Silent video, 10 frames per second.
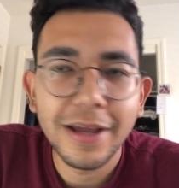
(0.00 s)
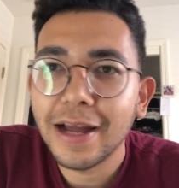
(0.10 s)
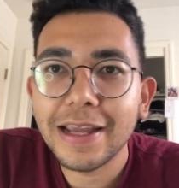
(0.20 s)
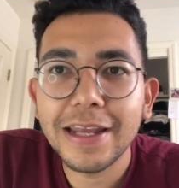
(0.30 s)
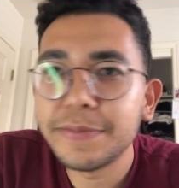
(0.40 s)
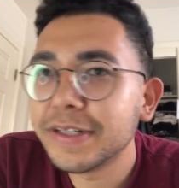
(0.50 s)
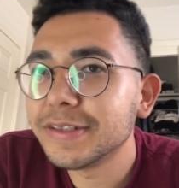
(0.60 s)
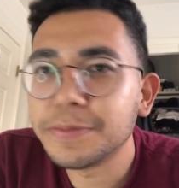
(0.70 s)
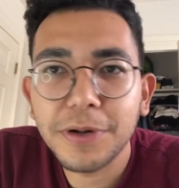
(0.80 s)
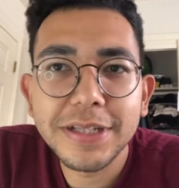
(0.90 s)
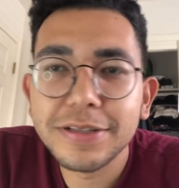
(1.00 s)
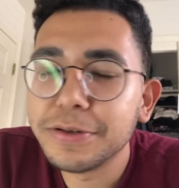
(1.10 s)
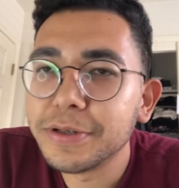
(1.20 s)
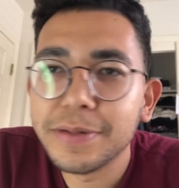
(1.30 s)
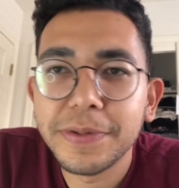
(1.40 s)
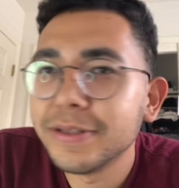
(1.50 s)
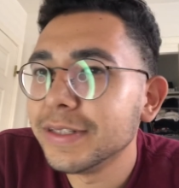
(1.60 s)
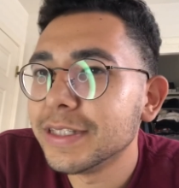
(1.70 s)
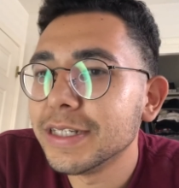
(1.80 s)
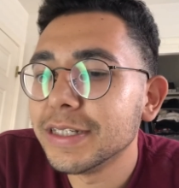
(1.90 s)
I can't imagine the price going up on these
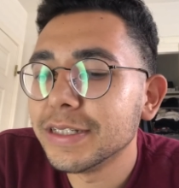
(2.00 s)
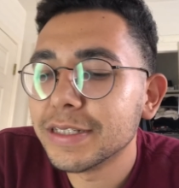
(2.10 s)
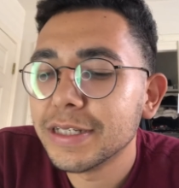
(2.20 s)
things.